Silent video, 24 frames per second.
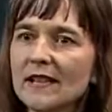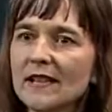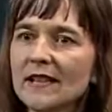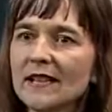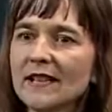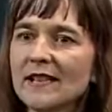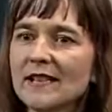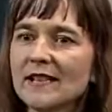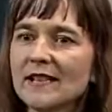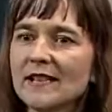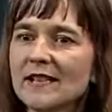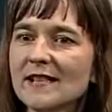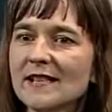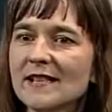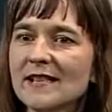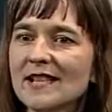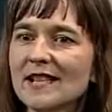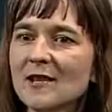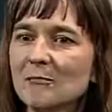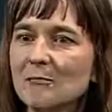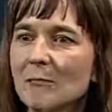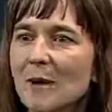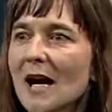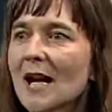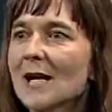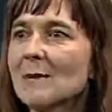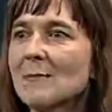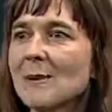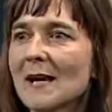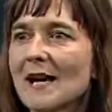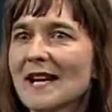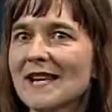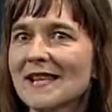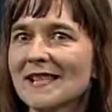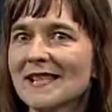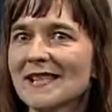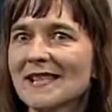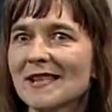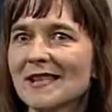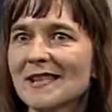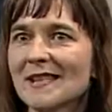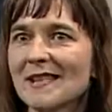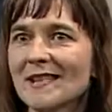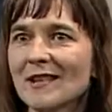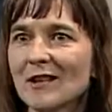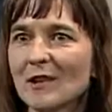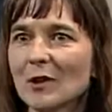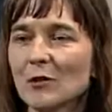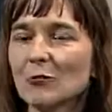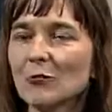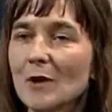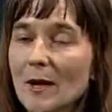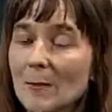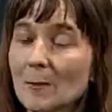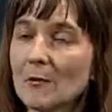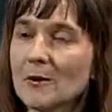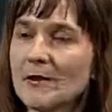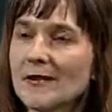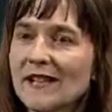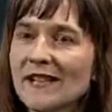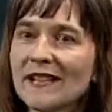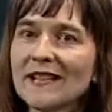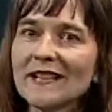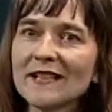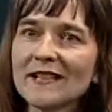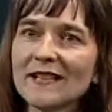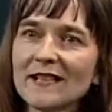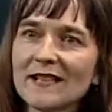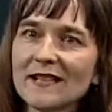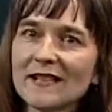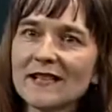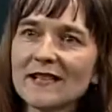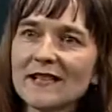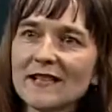is it bypasses representing things in